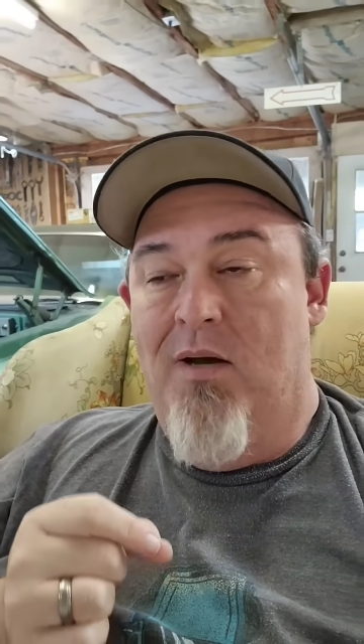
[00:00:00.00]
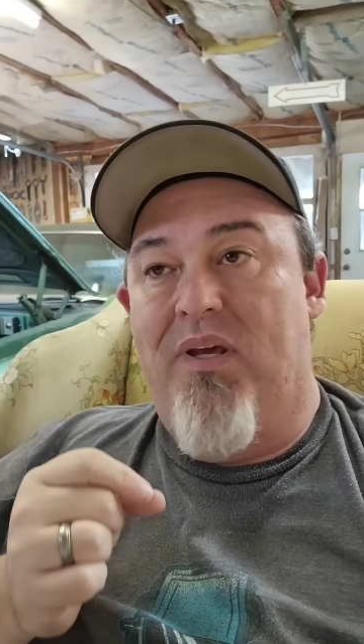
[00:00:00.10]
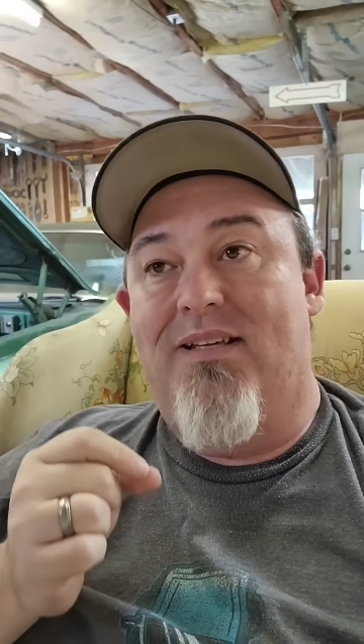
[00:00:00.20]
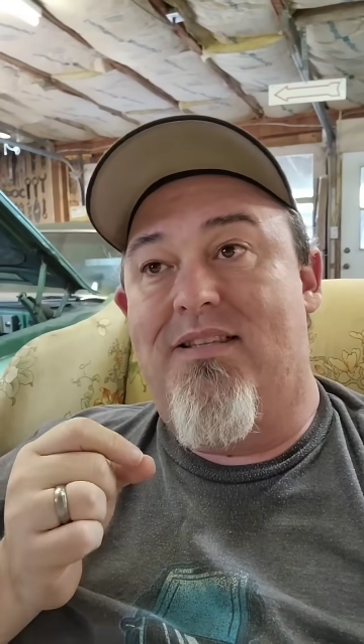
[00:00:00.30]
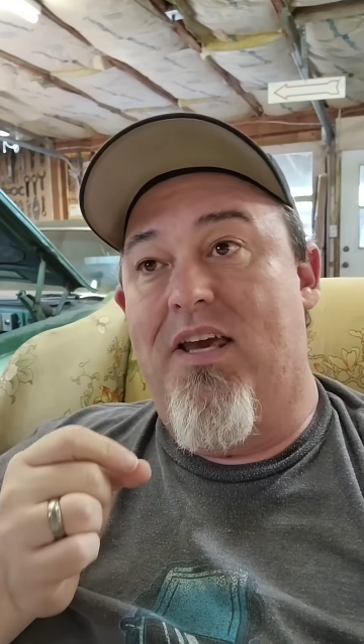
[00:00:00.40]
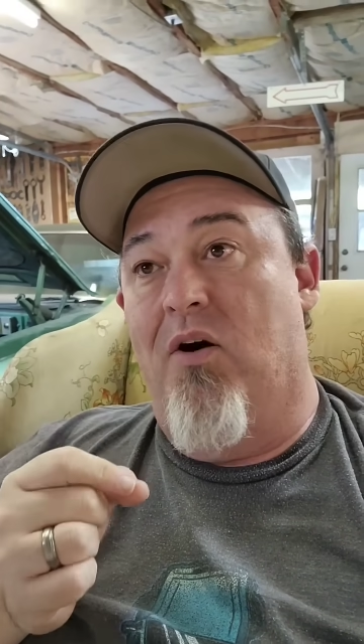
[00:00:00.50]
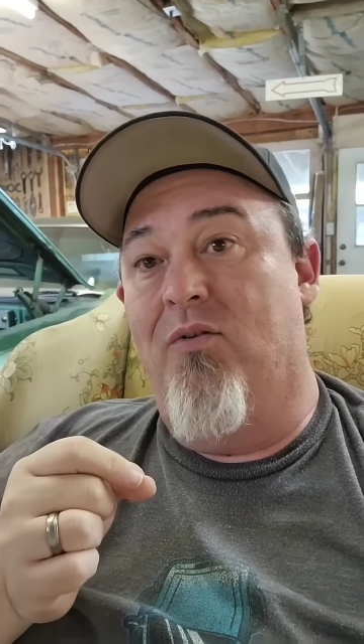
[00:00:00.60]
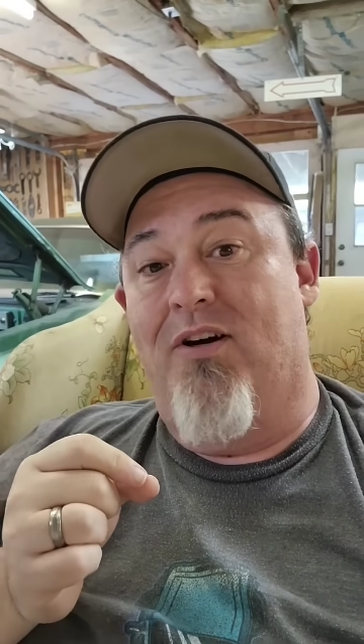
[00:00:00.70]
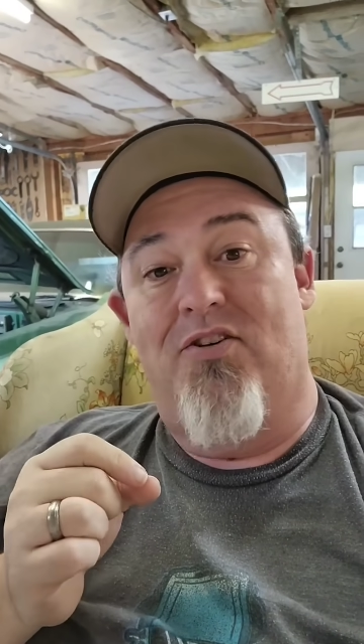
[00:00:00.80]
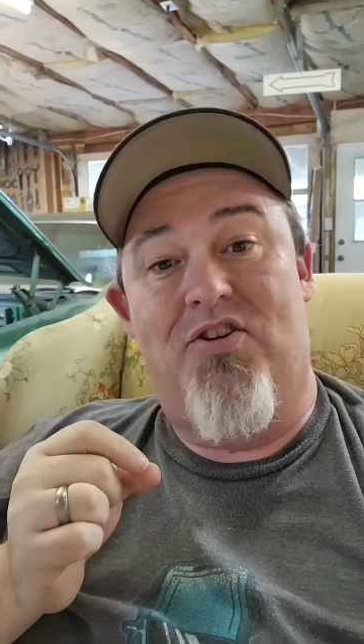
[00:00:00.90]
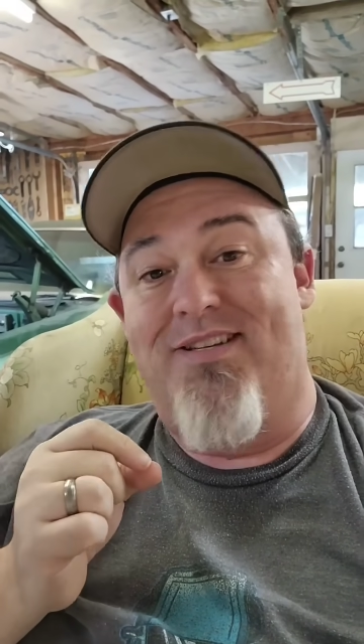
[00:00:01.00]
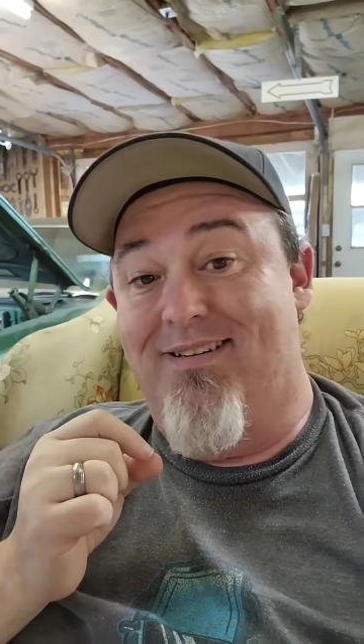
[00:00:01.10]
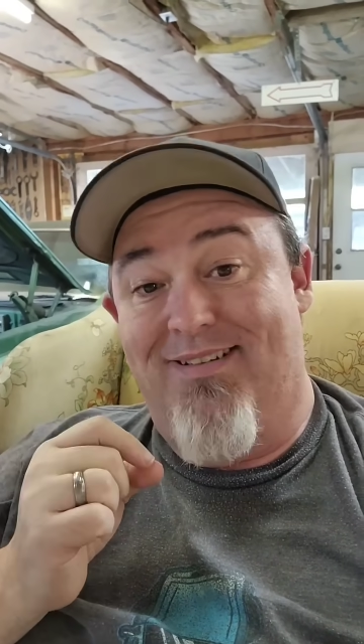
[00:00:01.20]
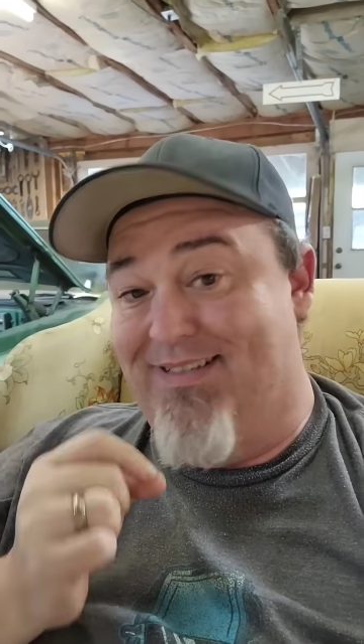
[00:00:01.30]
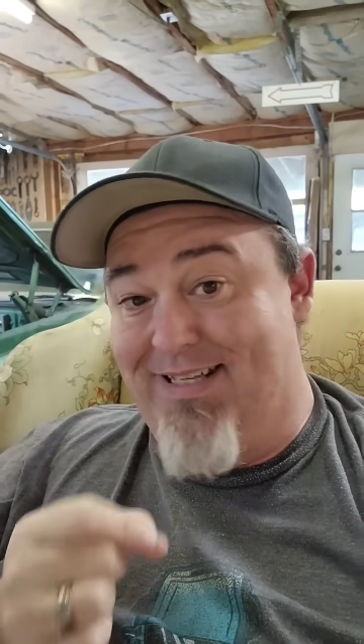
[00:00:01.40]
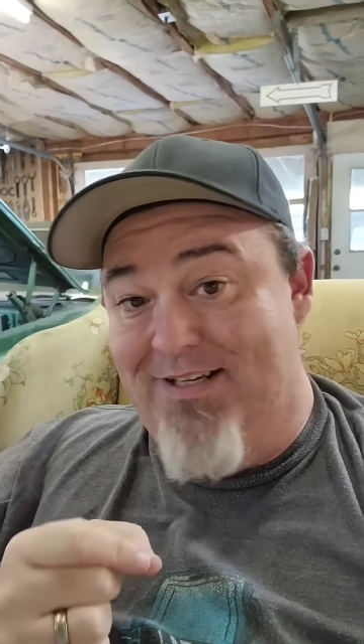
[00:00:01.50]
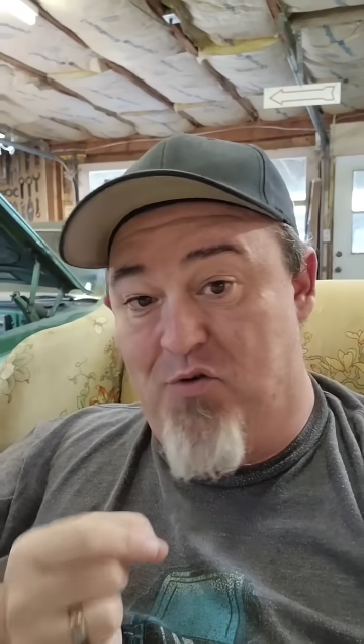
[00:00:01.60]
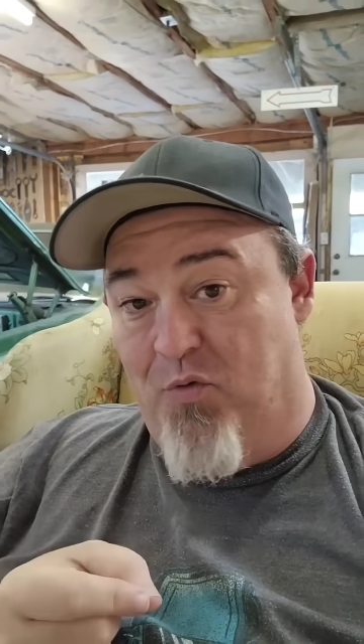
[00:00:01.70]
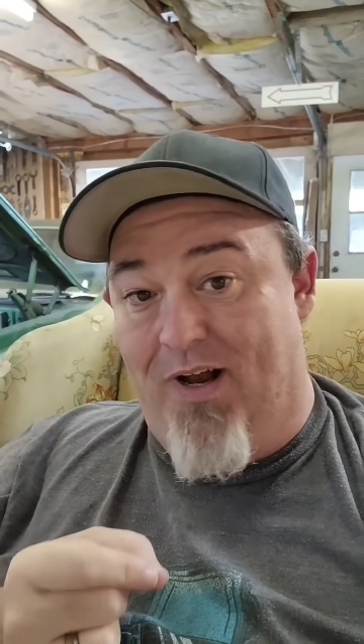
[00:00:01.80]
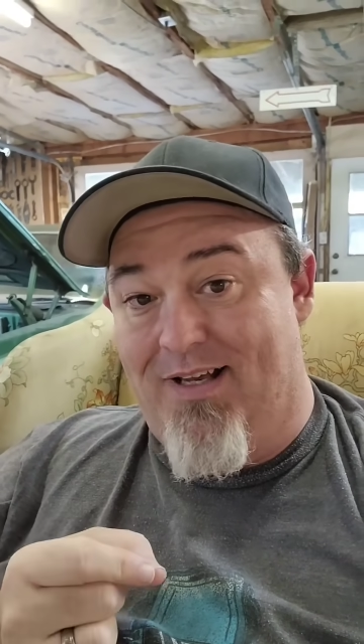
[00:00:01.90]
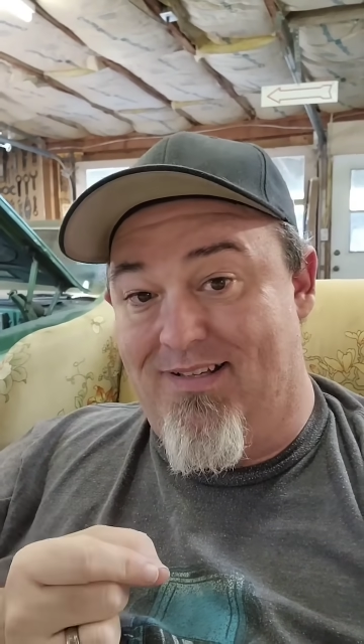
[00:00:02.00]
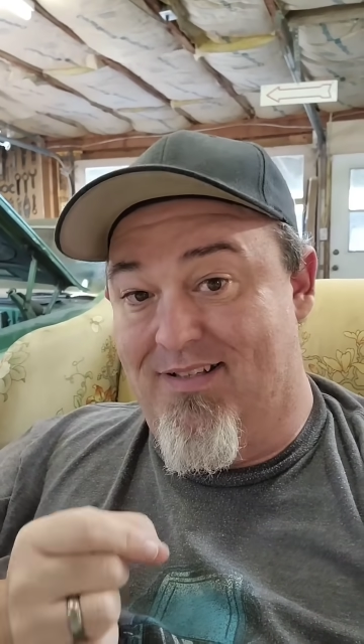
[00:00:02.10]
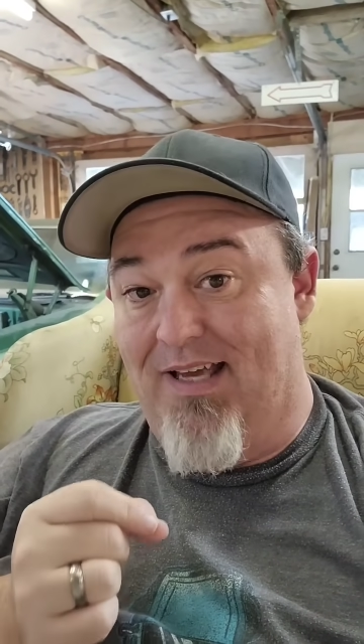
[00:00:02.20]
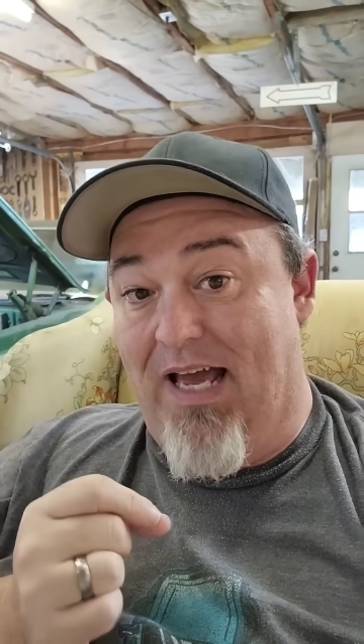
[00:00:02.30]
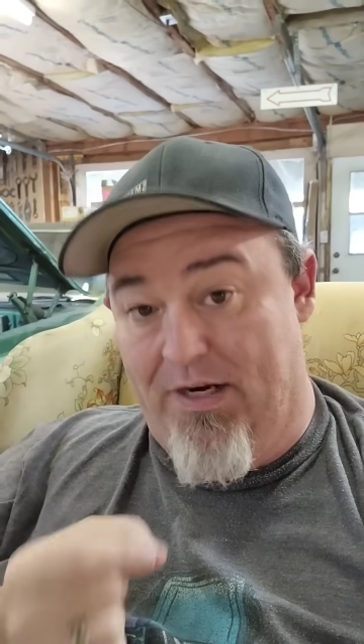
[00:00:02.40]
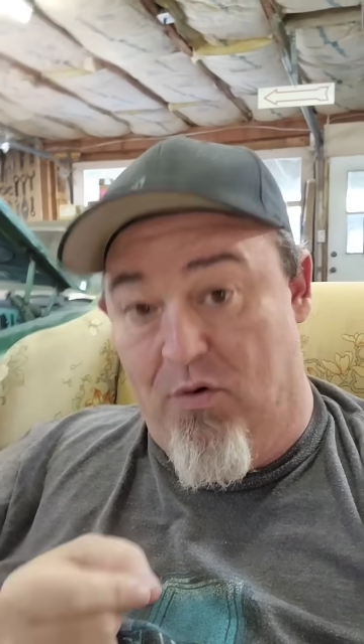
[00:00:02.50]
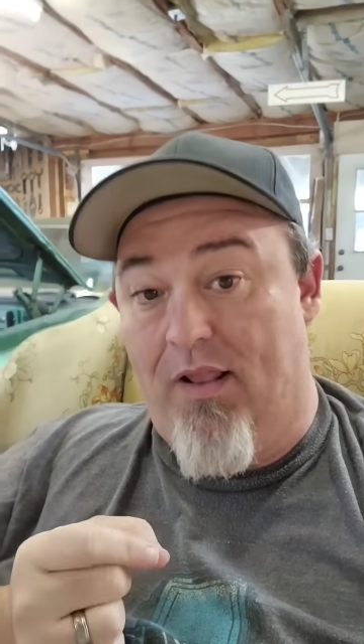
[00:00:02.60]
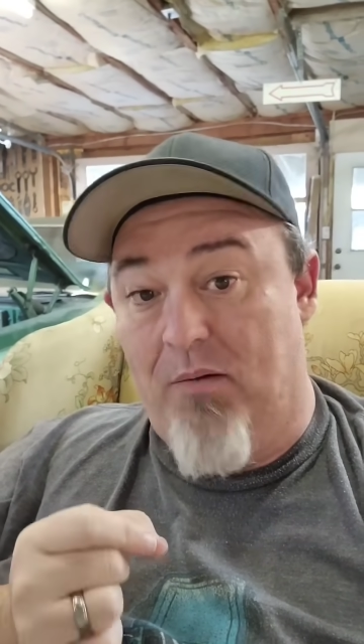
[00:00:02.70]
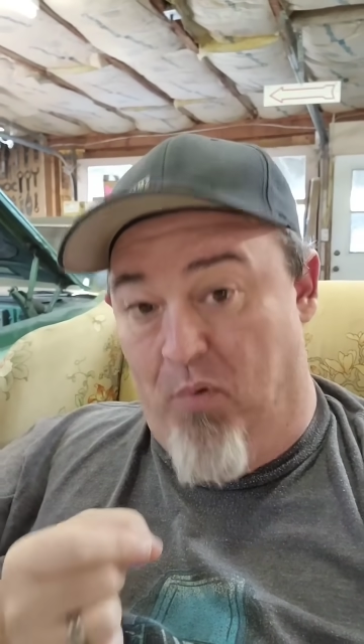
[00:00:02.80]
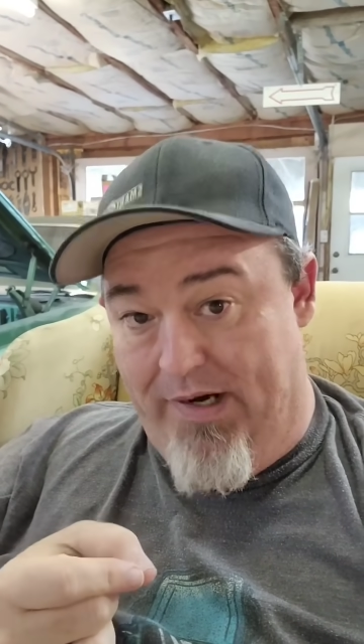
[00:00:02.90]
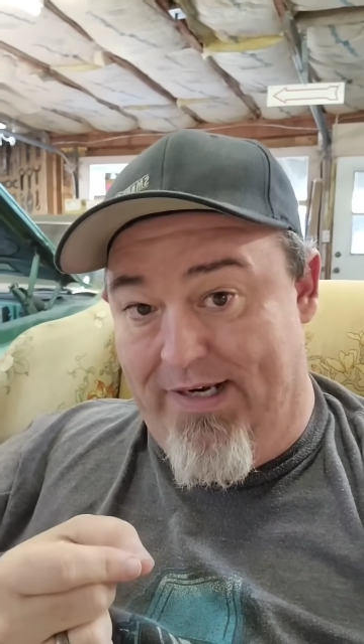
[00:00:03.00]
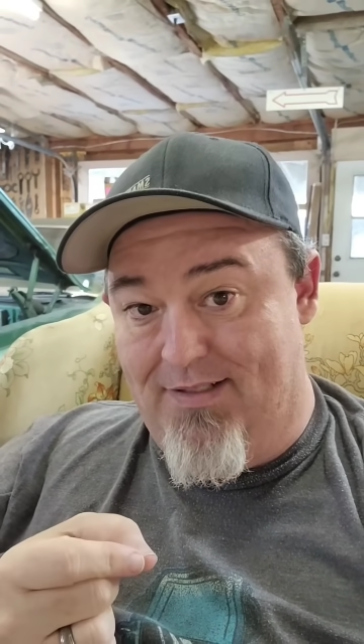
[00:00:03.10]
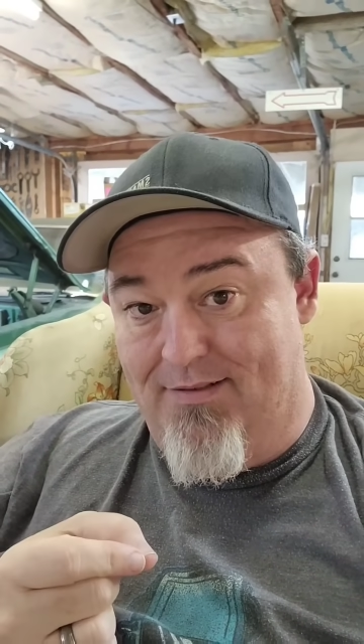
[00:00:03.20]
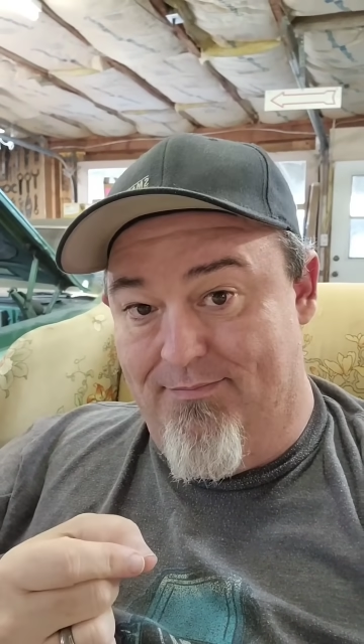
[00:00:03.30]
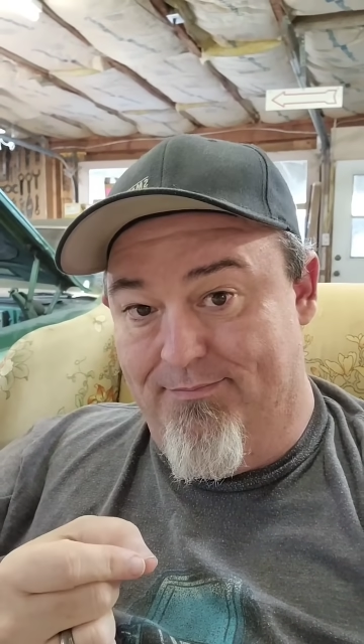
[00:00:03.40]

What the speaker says: because the owner just didn't trust hydraulic brakes.